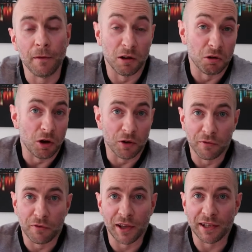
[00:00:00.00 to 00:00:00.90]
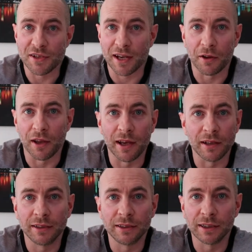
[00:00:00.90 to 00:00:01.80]
A lot of things out
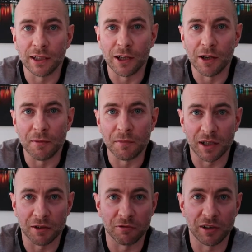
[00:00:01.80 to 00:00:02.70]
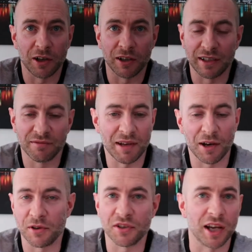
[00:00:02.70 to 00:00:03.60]
there, you know, regarding
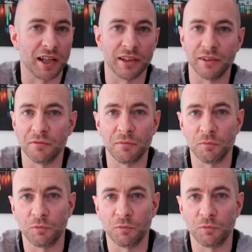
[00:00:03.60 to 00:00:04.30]
how it's done and